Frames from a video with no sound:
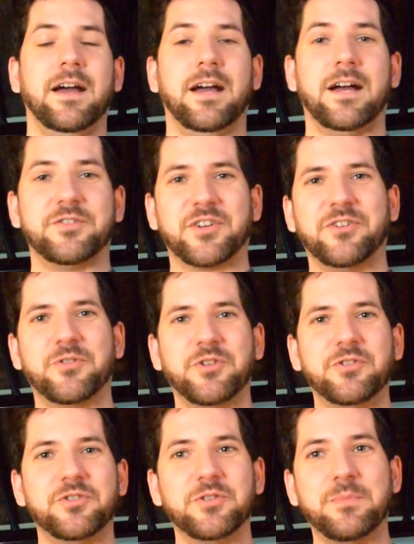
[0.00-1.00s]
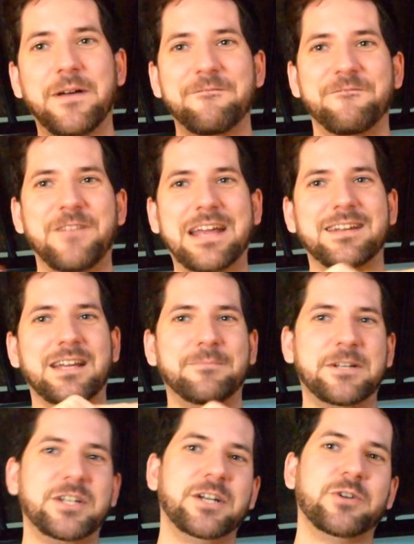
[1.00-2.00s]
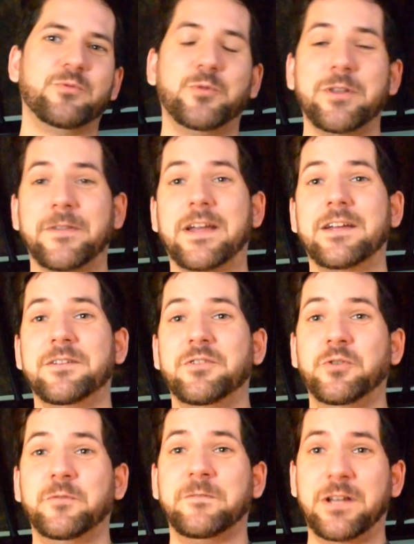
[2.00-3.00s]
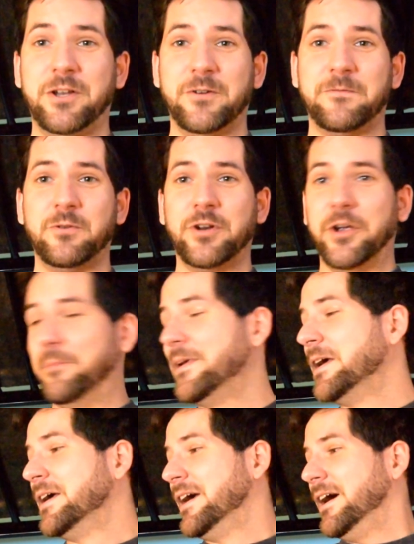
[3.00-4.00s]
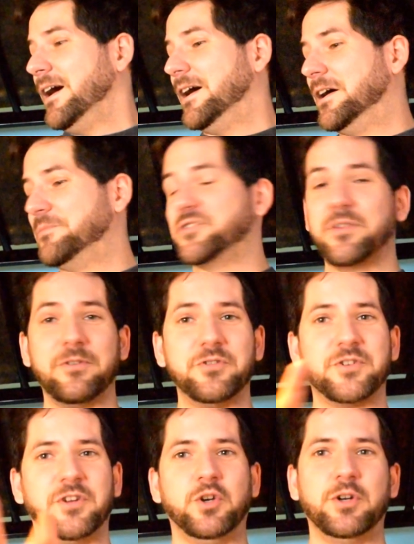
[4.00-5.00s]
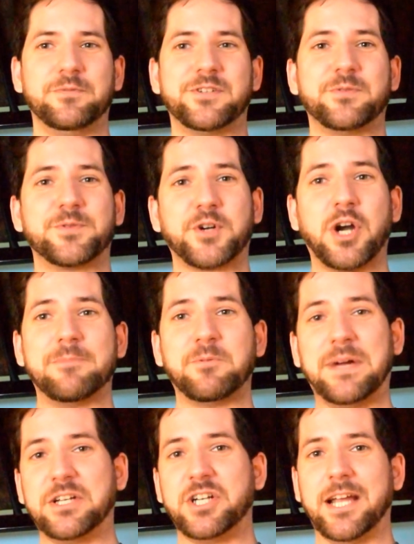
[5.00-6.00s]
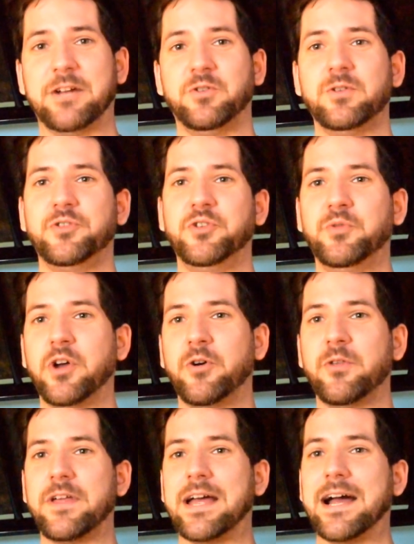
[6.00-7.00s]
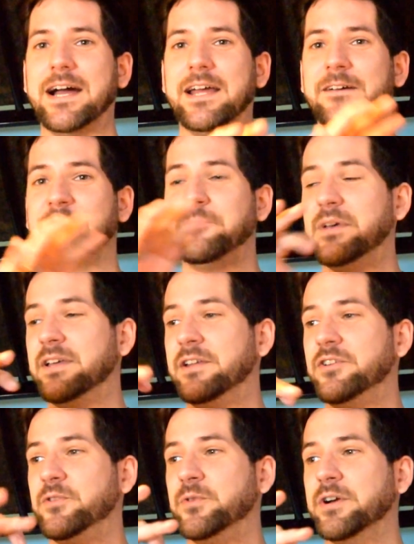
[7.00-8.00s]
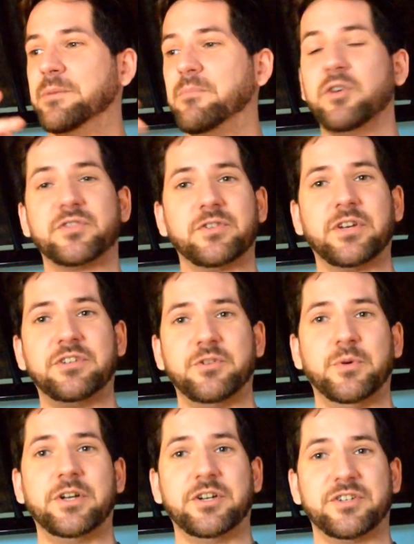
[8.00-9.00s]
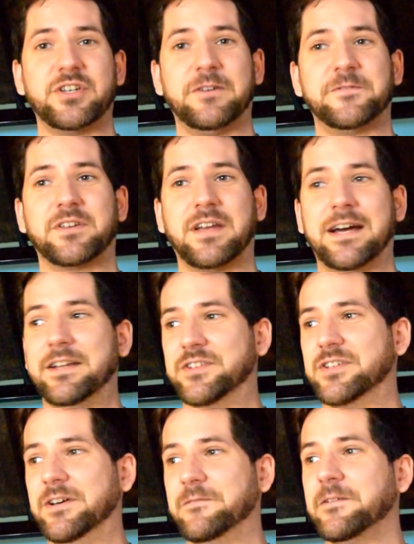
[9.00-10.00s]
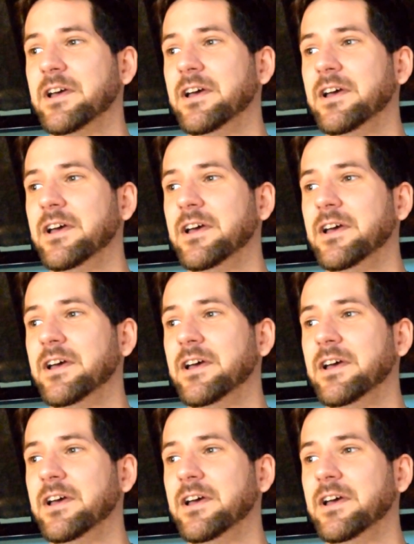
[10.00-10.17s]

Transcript: How's it going, YouTube? Van Damage here with a new video for you. So those of you who have subscribed to my channel, you know that I have been doing mostly do-it-yourself kind of stuff.